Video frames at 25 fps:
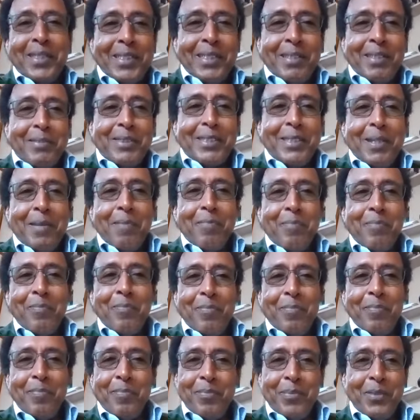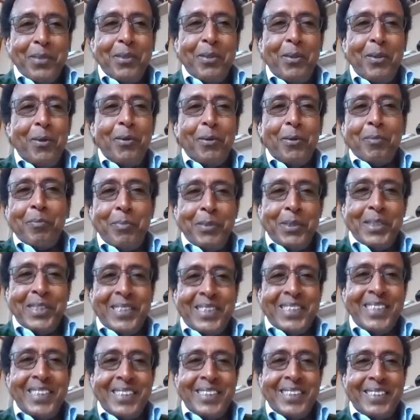than some old
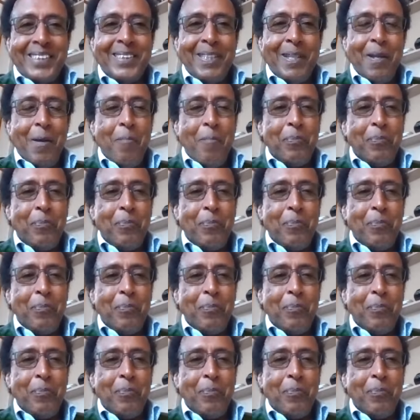PCs.